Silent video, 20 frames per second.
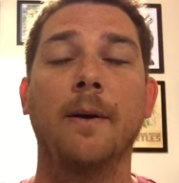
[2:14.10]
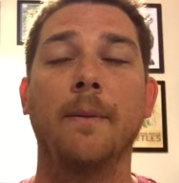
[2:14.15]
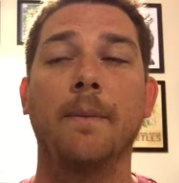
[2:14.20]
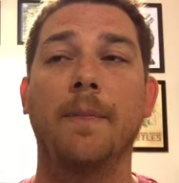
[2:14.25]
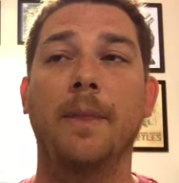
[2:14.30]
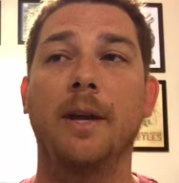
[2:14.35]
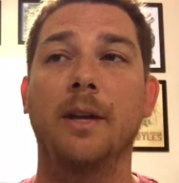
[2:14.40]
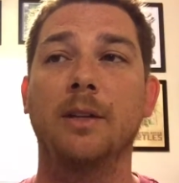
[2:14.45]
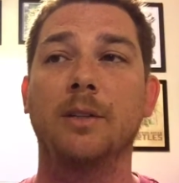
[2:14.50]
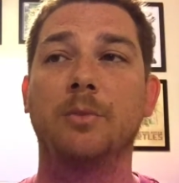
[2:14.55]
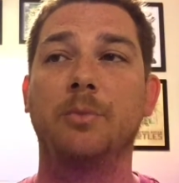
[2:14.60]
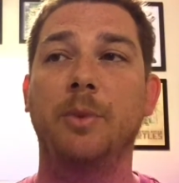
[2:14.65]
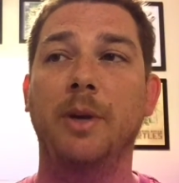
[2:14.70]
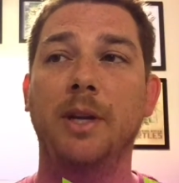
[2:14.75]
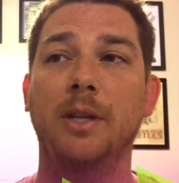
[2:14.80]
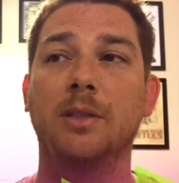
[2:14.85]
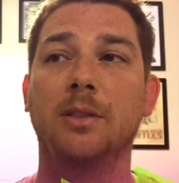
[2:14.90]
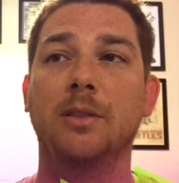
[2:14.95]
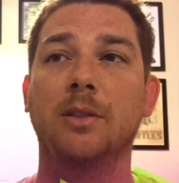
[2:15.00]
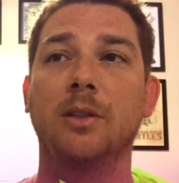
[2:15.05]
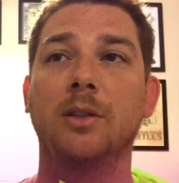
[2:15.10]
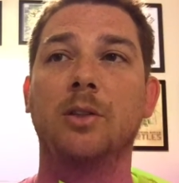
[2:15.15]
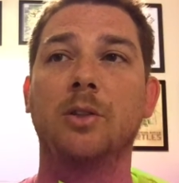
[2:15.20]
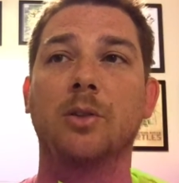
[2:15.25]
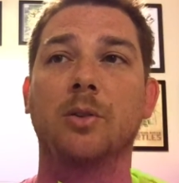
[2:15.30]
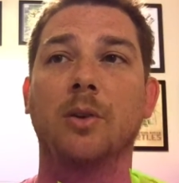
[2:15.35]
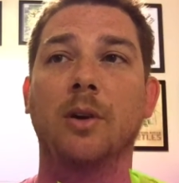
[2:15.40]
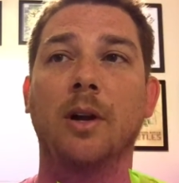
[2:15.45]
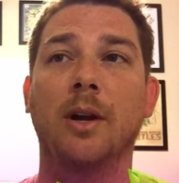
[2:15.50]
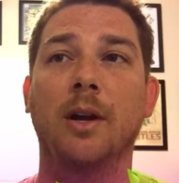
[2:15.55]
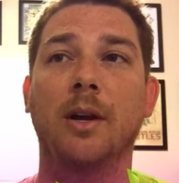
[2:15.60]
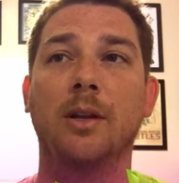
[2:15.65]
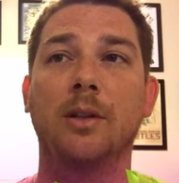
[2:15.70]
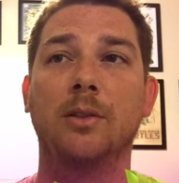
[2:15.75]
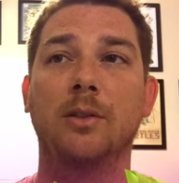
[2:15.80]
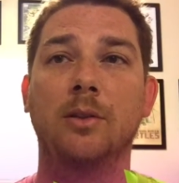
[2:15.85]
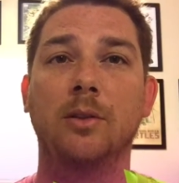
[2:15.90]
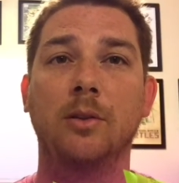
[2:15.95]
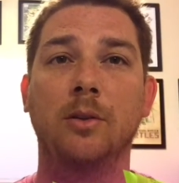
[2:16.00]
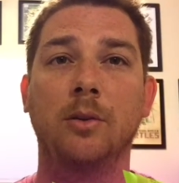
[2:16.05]
that is basically trying
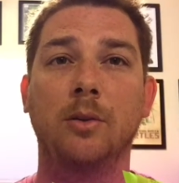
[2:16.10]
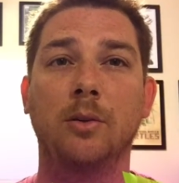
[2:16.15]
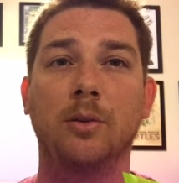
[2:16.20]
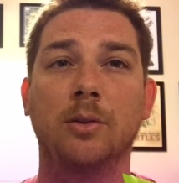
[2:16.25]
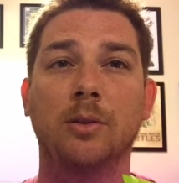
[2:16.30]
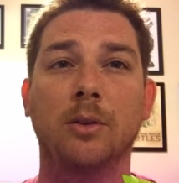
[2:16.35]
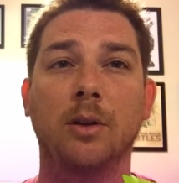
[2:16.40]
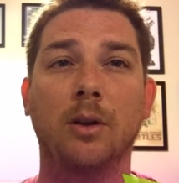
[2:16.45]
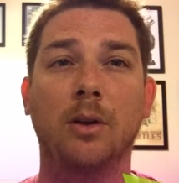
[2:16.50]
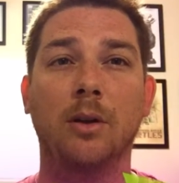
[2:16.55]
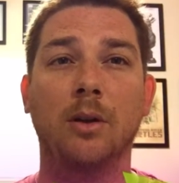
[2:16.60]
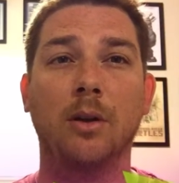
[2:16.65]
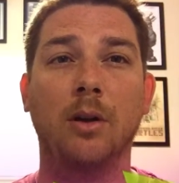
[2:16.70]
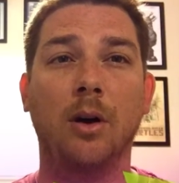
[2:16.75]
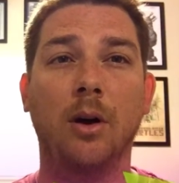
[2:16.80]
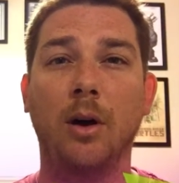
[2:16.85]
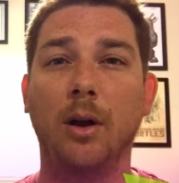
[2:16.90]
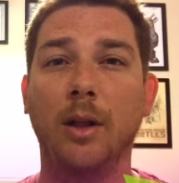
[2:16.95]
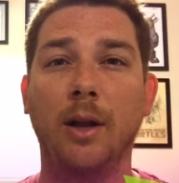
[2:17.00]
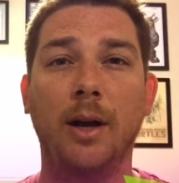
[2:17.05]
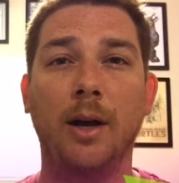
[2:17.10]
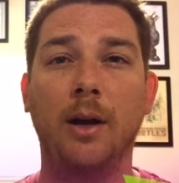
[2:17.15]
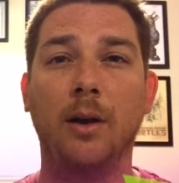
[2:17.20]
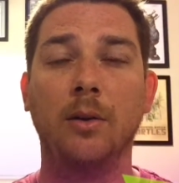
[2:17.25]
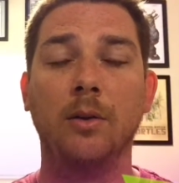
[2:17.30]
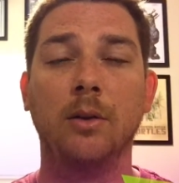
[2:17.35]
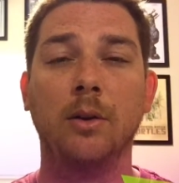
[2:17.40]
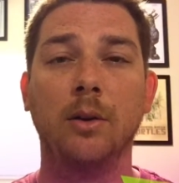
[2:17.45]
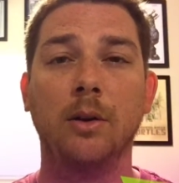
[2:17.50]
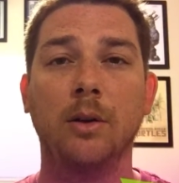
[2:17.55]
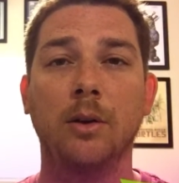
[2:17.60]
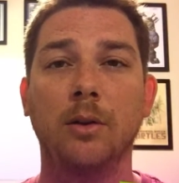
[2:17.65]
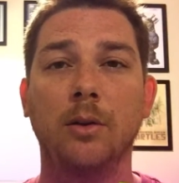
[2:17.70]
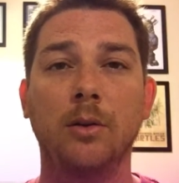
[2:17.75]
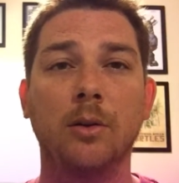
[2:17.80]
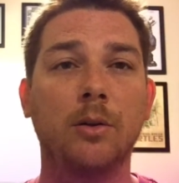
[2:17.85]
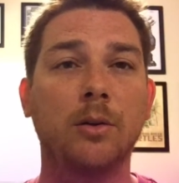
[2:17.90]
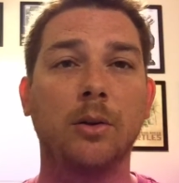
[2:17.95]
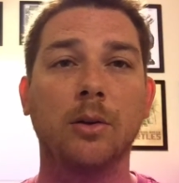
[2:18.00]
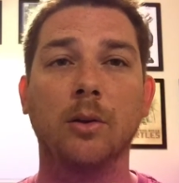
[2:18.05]
to start an all-out
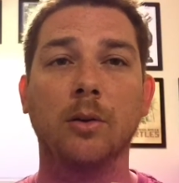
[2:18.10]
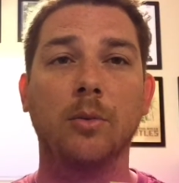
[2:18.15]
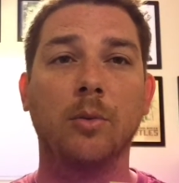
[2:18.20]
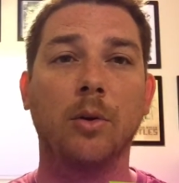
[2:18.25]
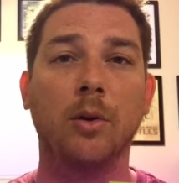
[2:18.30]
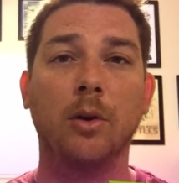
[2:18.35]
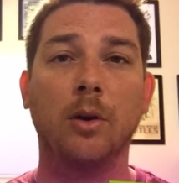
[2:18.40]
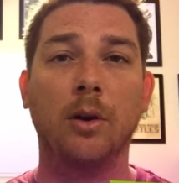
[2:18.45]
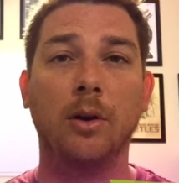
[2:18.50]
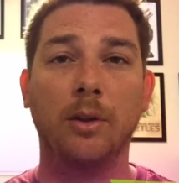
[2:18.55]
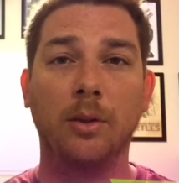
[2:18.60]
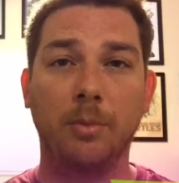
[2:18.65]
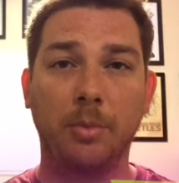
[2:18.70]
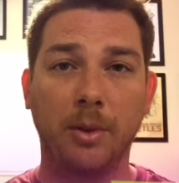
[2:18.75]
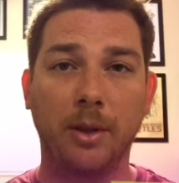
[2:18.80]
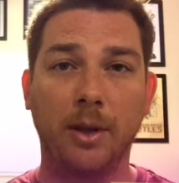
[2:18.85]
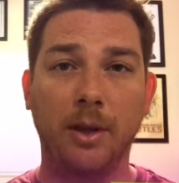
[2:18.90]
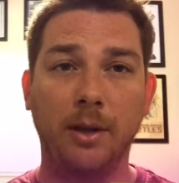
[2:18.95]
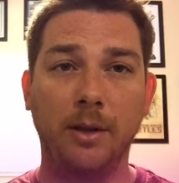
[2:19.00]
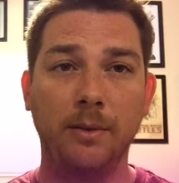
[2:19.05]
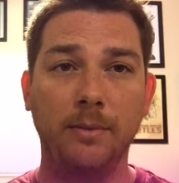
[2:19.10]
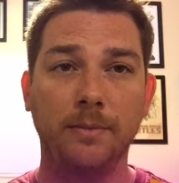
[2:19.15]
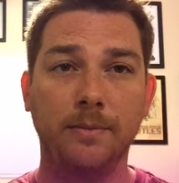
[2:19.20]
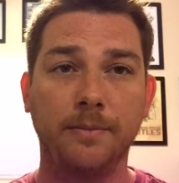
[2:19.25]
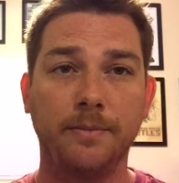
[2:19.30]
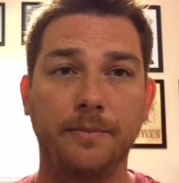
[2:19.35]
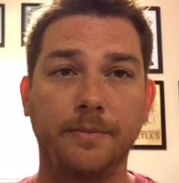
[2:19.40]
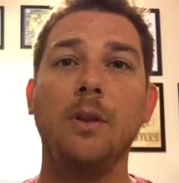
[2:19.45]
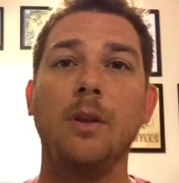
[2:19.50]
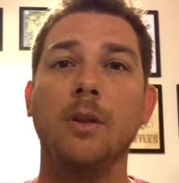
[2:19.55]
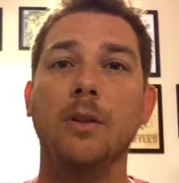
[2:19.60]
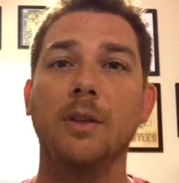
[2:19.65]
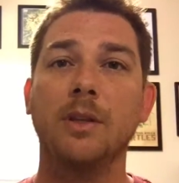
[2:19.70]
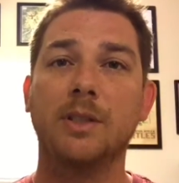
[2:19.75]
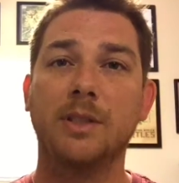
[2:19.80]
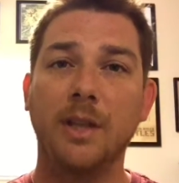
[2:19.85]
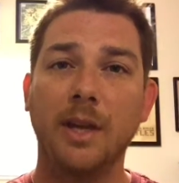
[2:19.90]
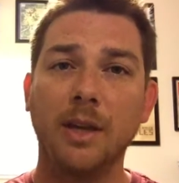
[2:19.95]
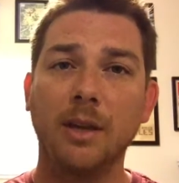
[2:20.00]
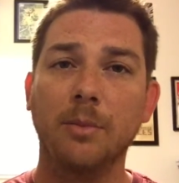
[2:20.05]
nuclear war on the planet. The
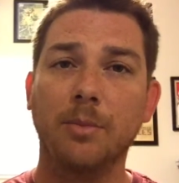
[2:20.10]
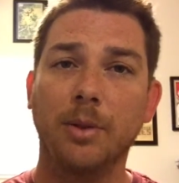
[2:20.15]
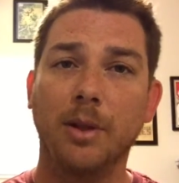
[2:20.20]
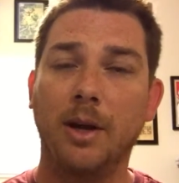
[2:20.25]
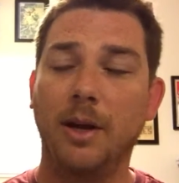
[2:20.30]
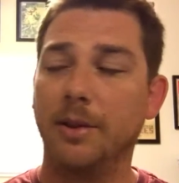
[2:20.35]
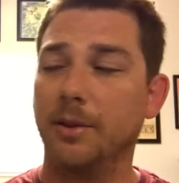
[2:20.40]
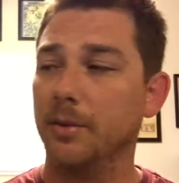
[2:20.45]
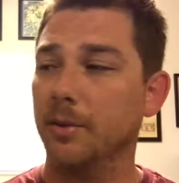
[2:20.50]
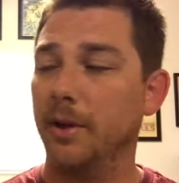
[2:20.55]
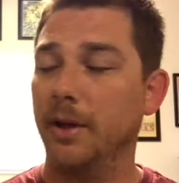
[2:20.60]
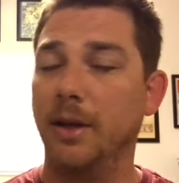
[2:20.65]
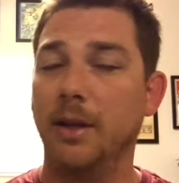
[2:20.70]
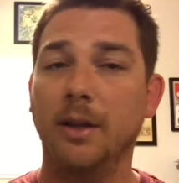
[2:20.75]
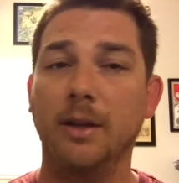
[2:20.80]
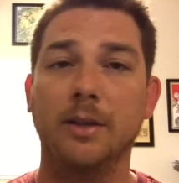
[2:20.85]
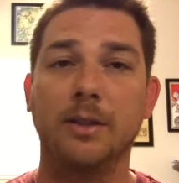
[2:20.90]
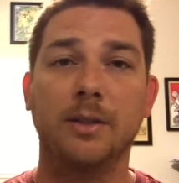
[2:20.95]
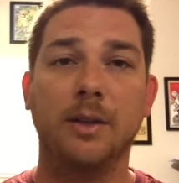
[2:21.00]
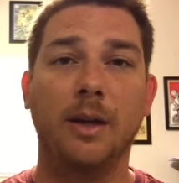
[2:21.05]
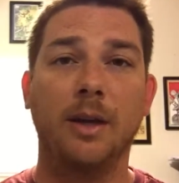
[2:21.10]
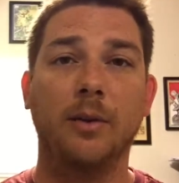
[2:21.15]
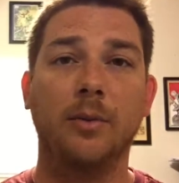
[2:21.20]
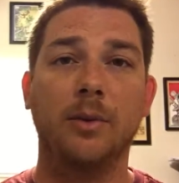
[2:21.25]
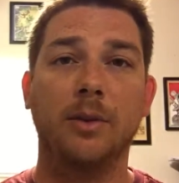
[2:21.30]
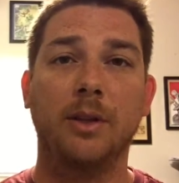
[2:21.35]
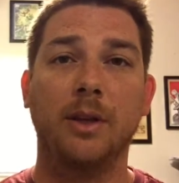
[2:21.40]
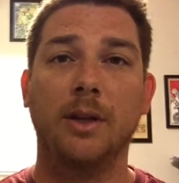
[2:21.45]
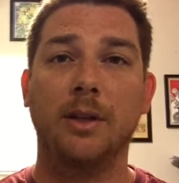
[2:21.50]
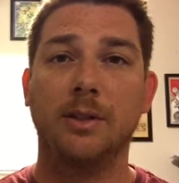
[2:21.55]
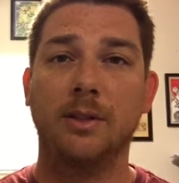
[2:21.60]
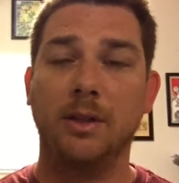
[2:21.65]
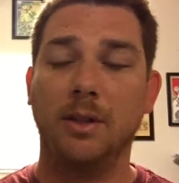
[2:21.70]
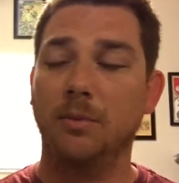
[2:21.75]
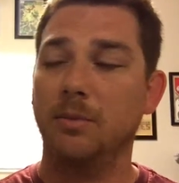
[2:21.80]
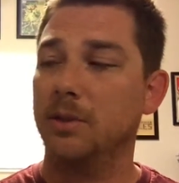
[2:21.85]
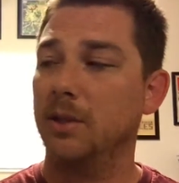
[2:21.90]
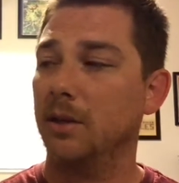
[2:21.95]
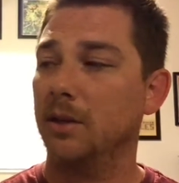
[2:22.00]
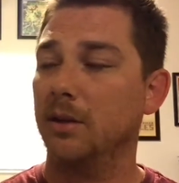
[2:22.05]
second plot thread is that with that
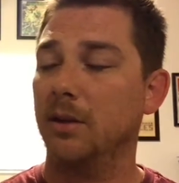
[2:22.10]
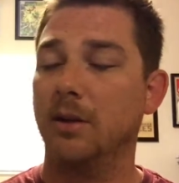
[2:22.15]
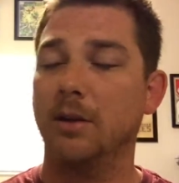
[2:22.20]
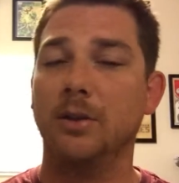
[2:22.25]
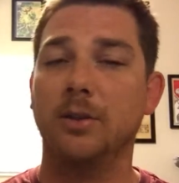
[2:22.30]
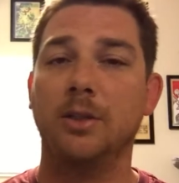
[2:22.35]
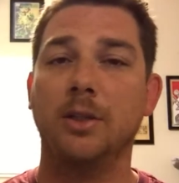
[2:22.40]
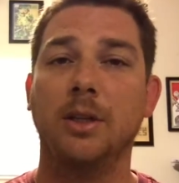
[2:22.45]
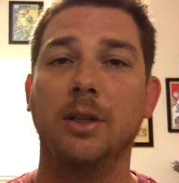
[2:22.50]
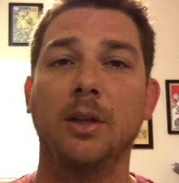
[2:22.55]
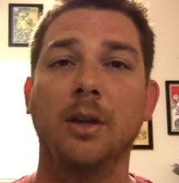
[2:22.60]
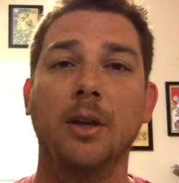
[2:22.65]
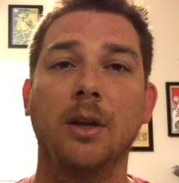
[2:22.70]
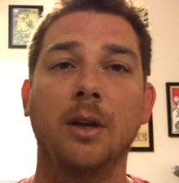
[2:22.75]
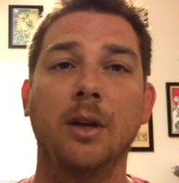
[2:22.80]
same technology,